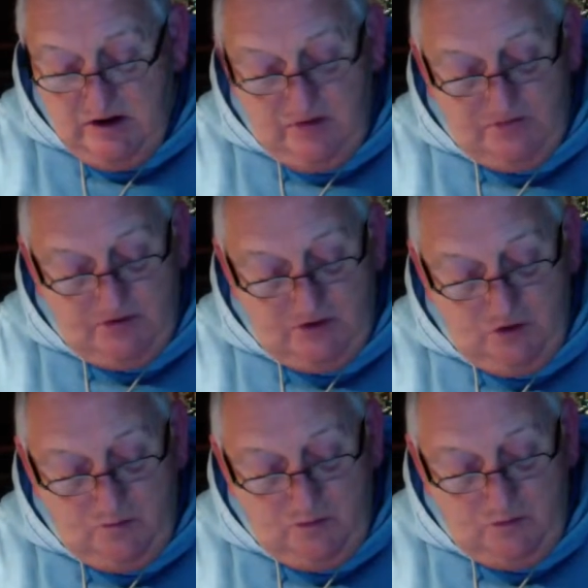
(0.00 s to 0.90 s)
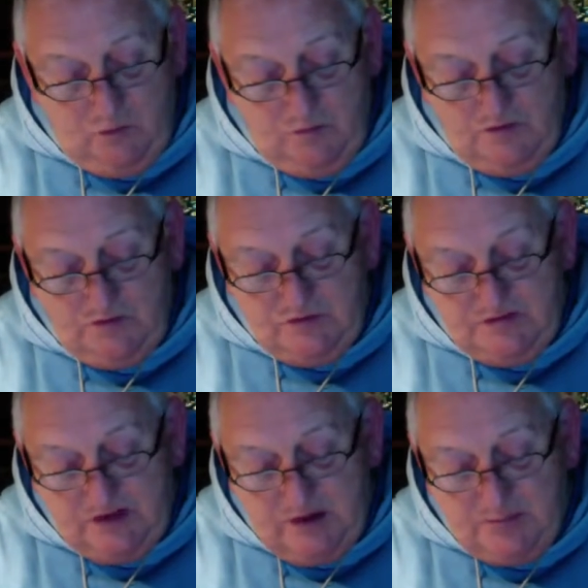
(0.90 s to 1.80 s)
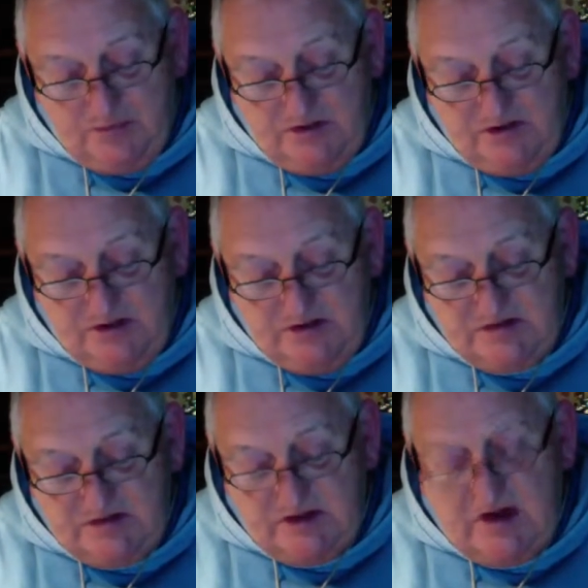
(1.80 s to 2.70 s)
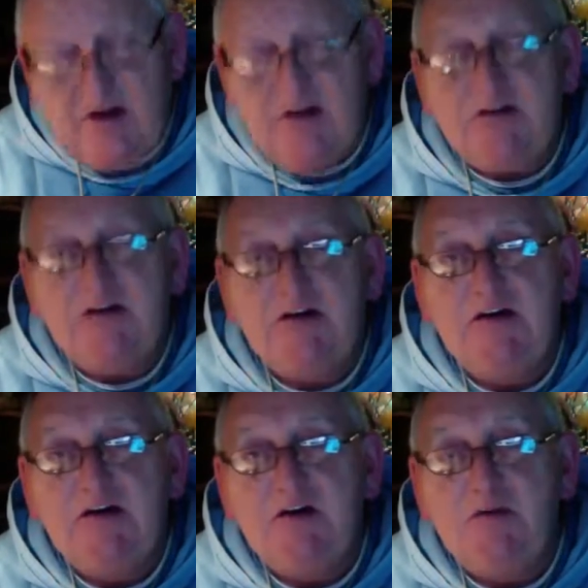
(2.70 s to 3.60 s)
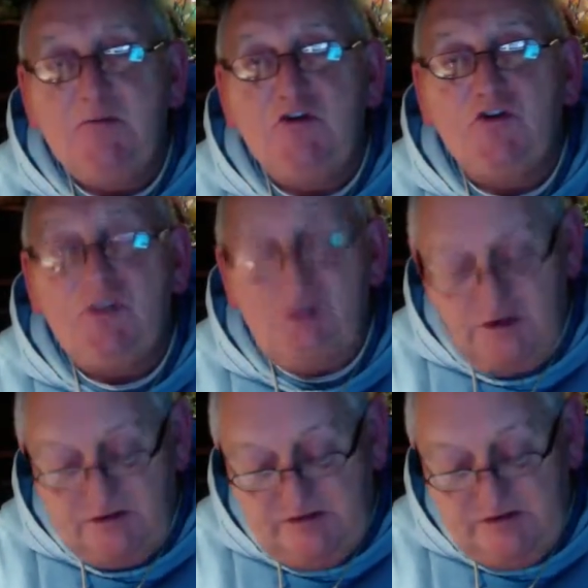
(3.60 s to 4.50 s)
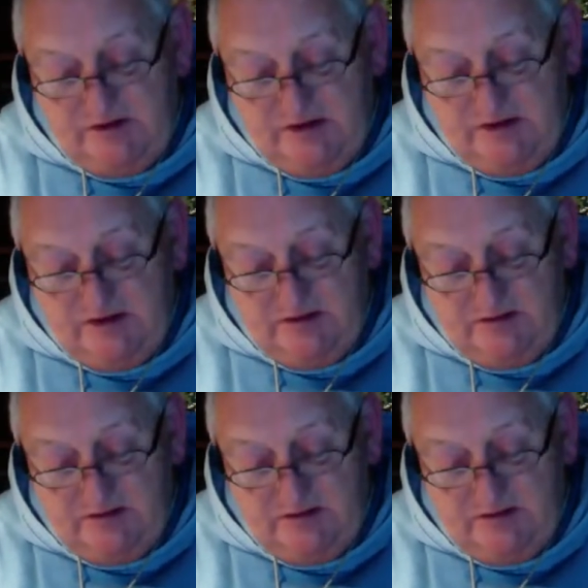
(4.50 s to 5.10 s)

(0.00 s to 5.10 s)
of a noble woman whose company he desired but could not attain.